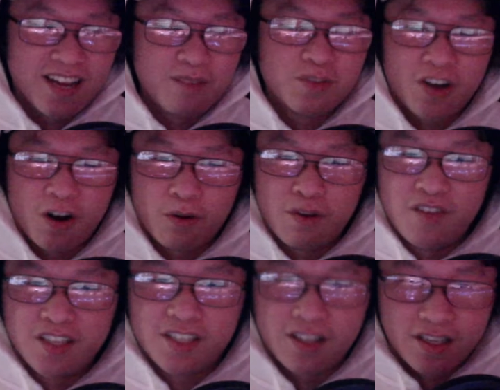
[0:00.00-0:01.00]
I'm sure I'll
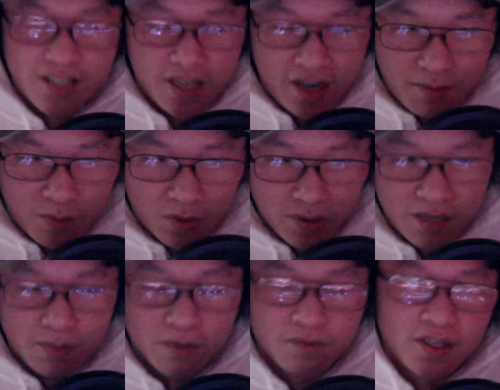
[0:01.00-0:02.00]
revisit this in a more
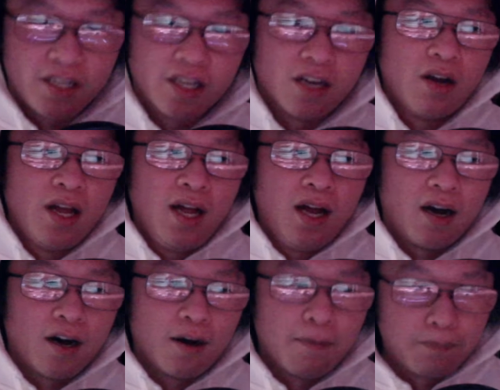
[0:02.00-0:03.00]
deeper video.
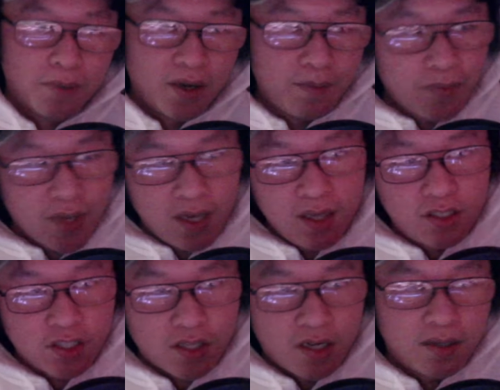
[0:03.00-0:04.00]
But
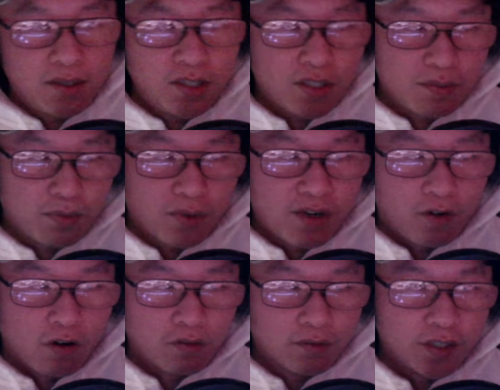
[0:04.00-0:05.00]
just a brief
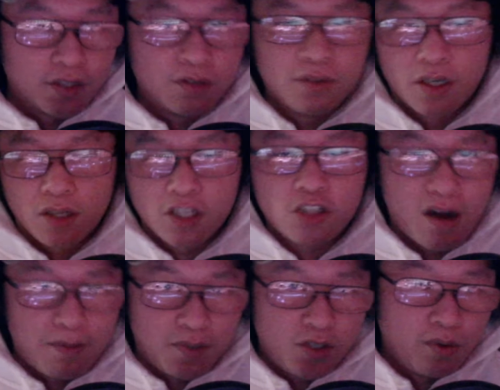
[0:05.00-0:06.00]
overview. Let's
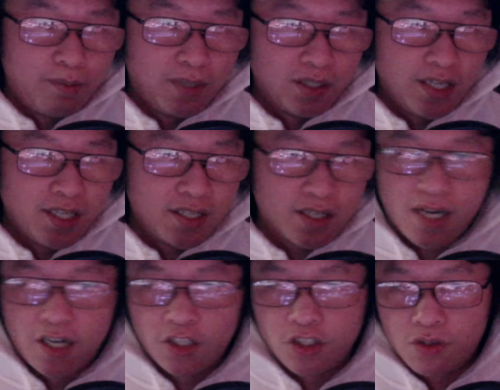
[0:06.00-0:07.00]
drop into abilities. This
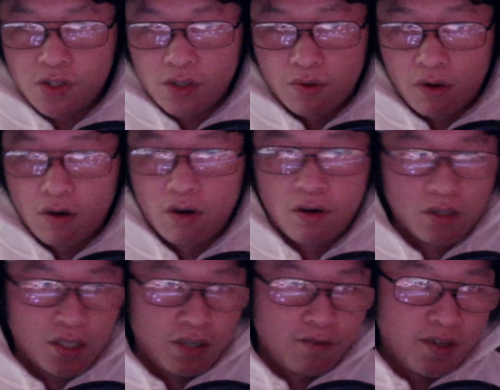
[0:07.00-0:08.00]
kind of shows you
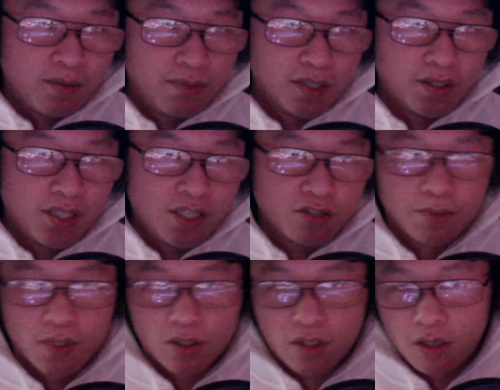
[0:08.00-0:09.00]
all of the abilities from
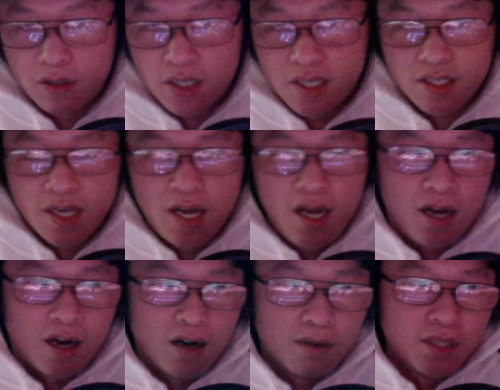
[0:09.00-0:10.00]
your Kotas.
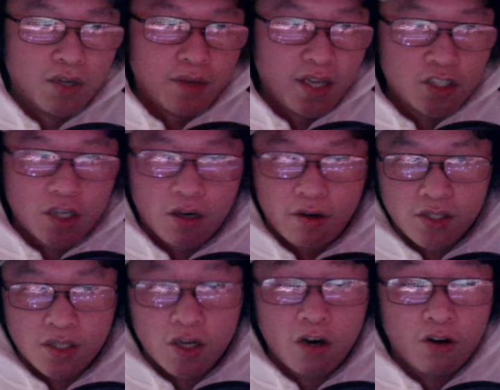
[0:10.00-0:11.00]
Each
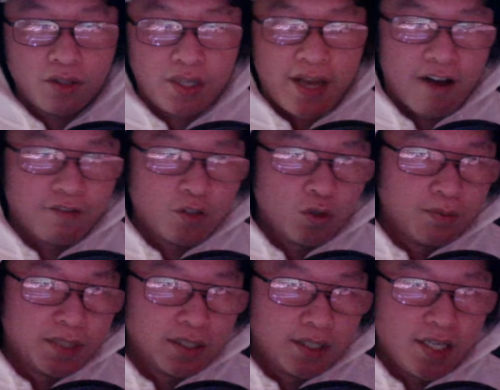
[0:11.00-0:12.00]
Kotas currently have 2
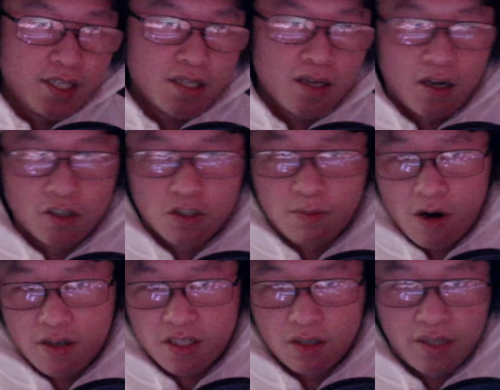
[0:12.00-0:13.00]
abilities. Hunter
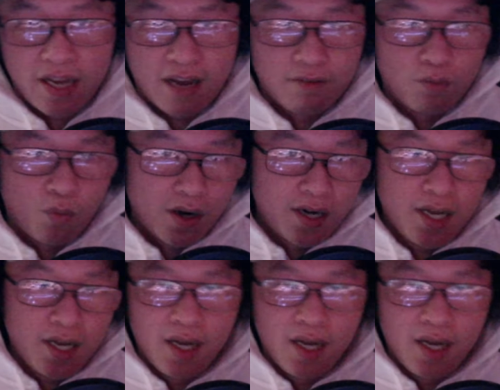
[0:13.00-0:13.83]
Mars only have 1.